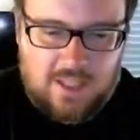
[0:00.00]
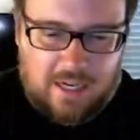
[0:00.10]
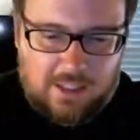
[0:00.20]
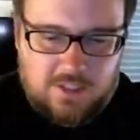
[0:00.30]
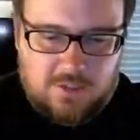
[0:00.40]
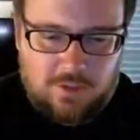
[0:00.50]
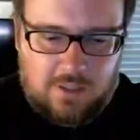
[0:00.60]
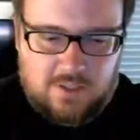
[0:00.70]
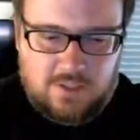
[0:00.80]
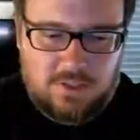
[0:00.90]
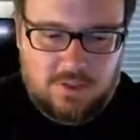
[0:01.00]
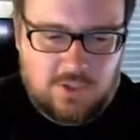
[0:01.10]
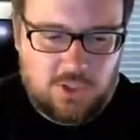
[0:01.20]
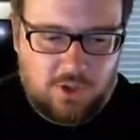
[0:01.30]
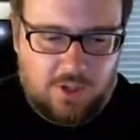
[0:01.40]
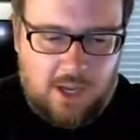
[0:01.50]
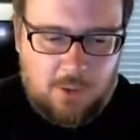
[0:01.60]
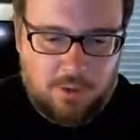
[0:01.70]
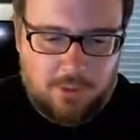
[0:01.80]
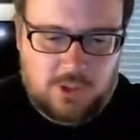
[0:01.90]
And I just saw the guy
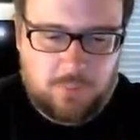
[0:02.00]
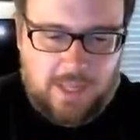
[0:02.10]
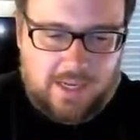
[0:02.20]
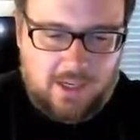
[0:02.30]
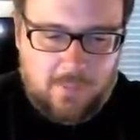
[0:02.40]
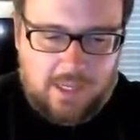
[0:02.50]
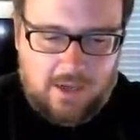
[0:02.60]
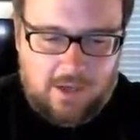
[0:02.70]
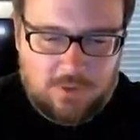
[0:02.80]
with a bunch of black coming out,